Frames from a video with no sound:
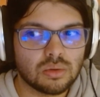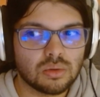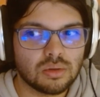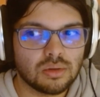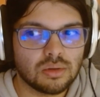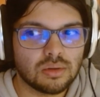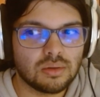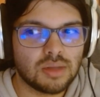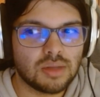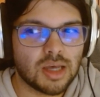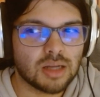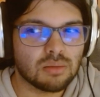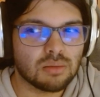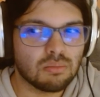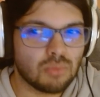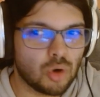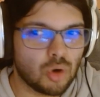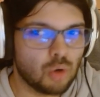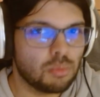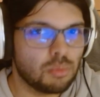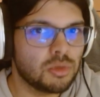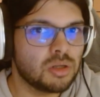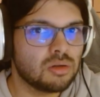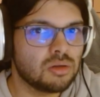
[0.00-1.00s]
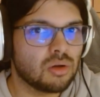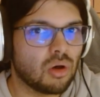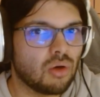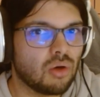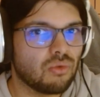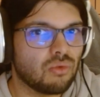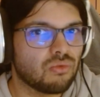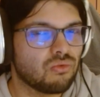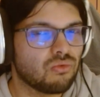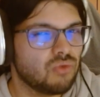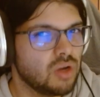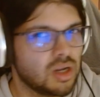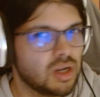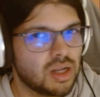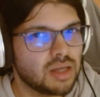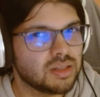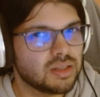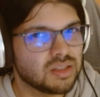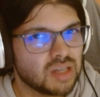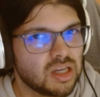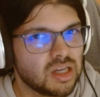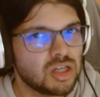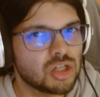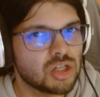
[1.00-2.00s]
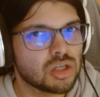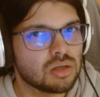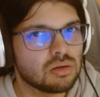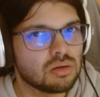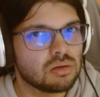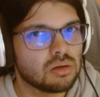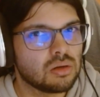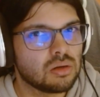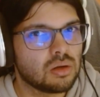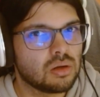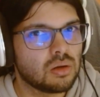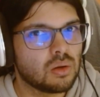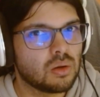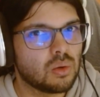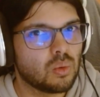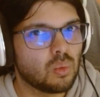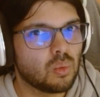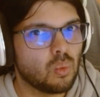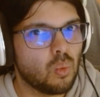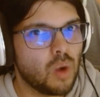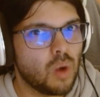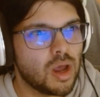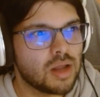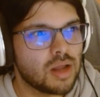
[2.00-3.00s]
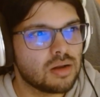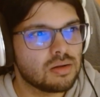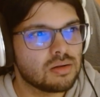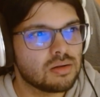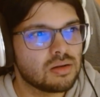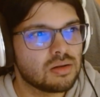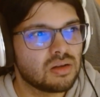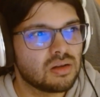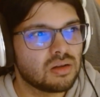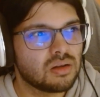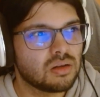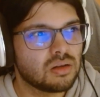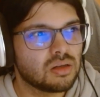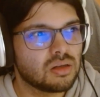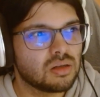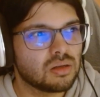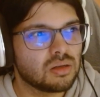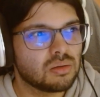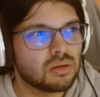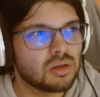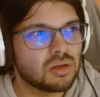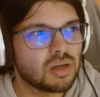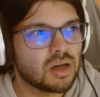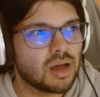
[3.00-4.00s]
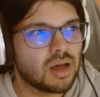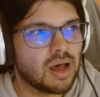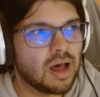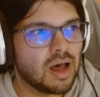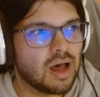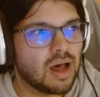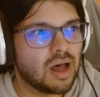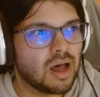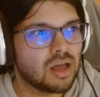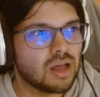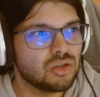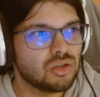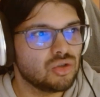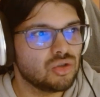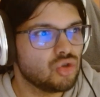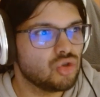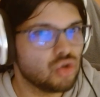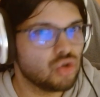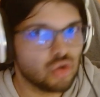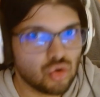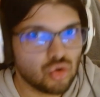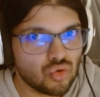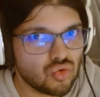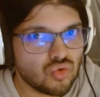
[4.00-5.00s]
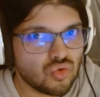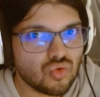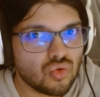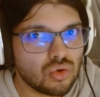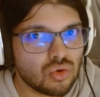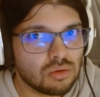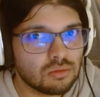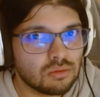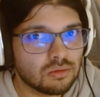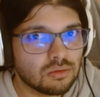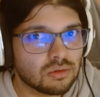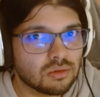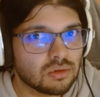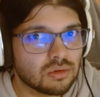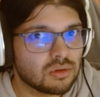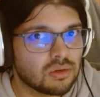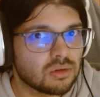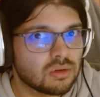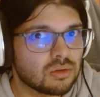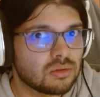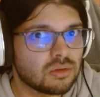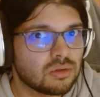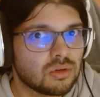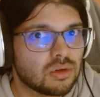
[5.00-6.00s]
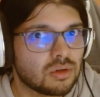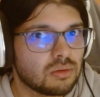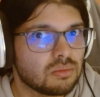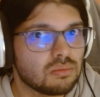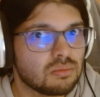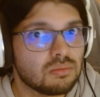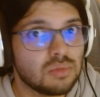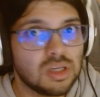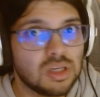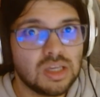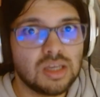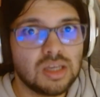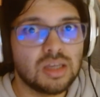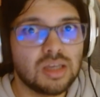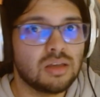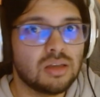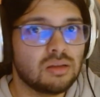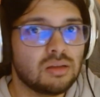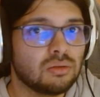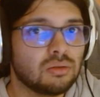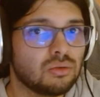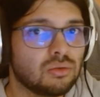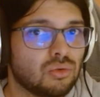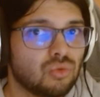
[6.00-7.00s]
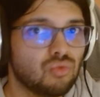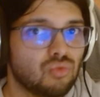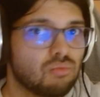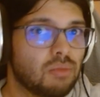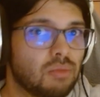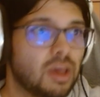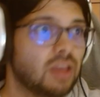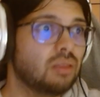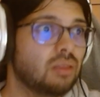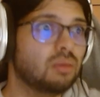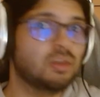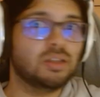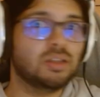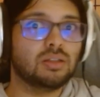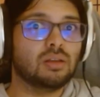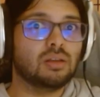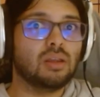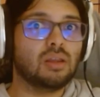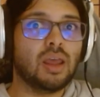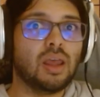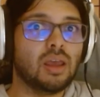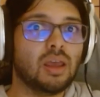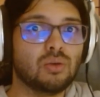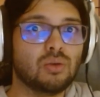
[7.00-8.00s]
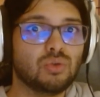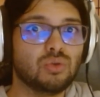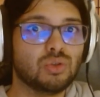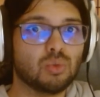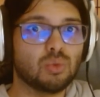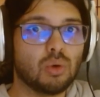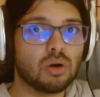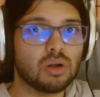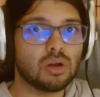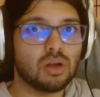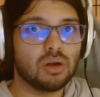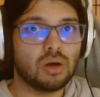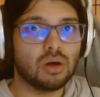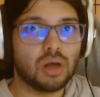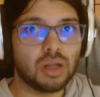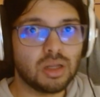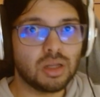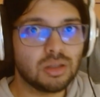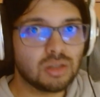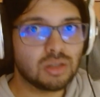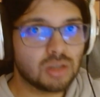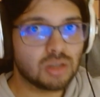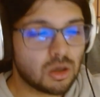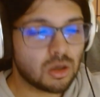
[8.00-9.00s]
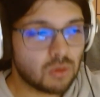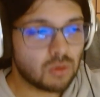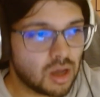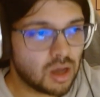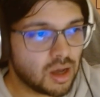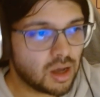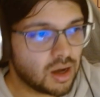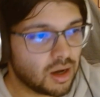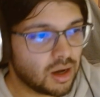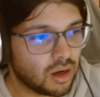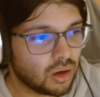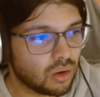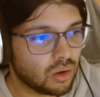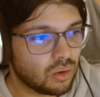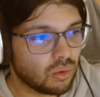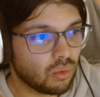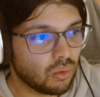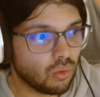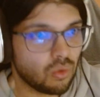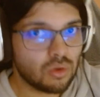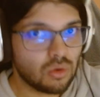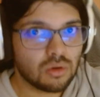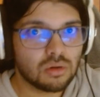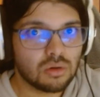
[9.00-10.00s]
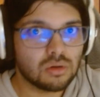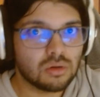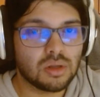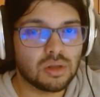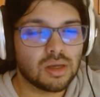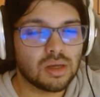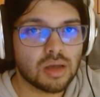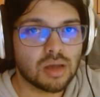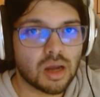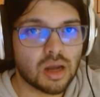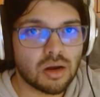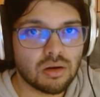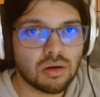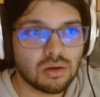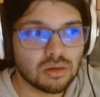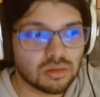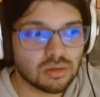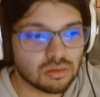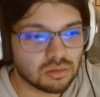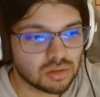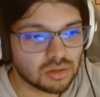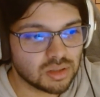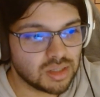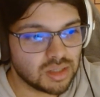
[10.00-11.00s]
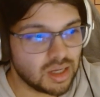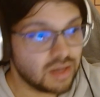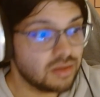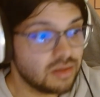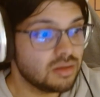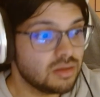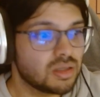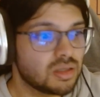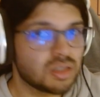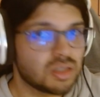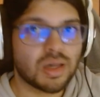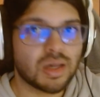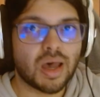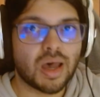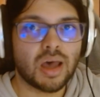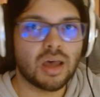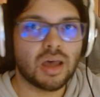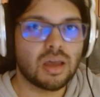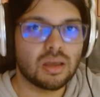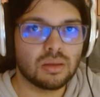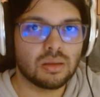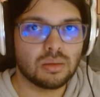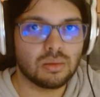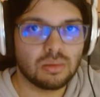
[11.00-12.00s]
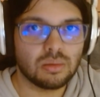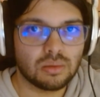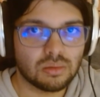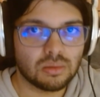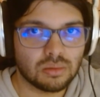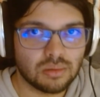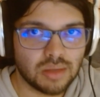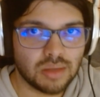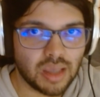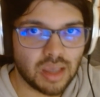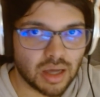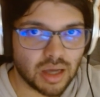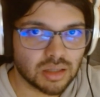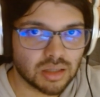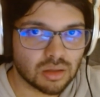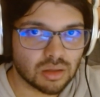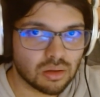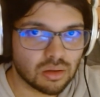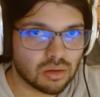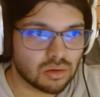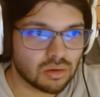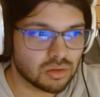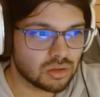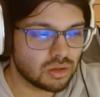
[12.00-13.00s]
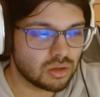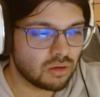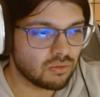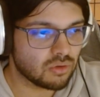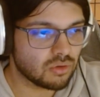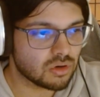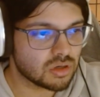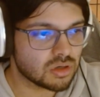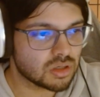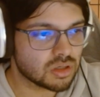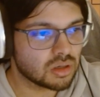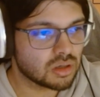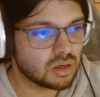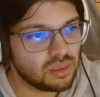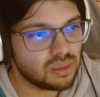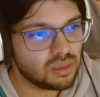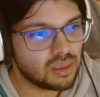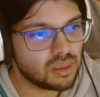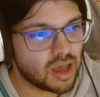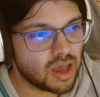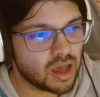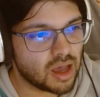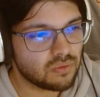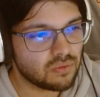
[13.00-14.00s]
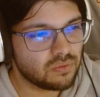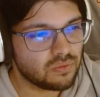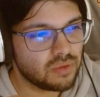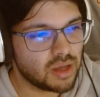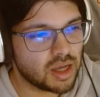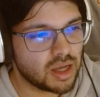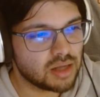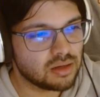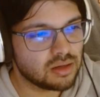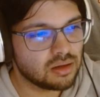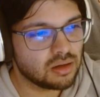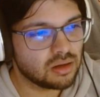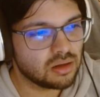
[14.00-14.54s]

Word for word: that moment of realization when you, me, who made this thing, who's working on it, you know, or the characters inside the Exathos universe have that